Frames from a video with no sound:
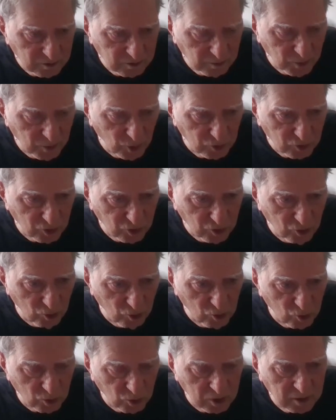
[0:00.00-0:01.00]
most
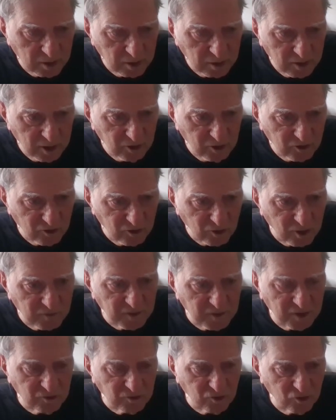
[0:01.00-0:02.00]
unusual he
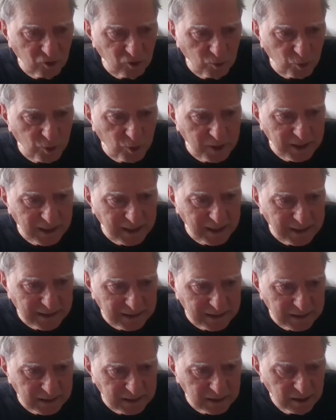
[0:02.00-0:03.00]
served as a
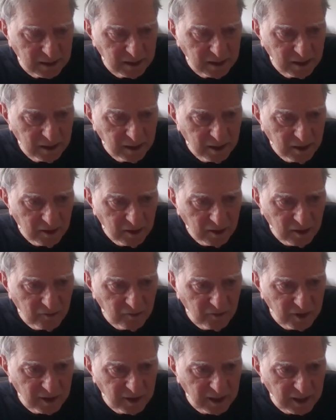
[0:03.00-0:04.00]
superintendent of
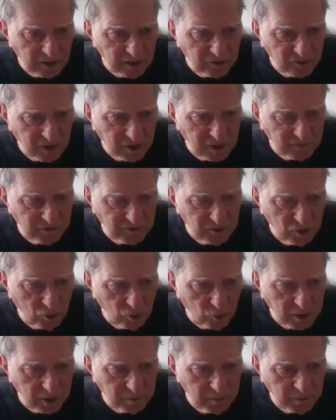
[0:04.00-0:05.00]
the El
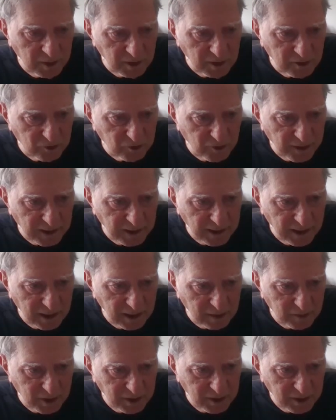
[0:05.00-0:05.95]
Salvadorian Military Academy.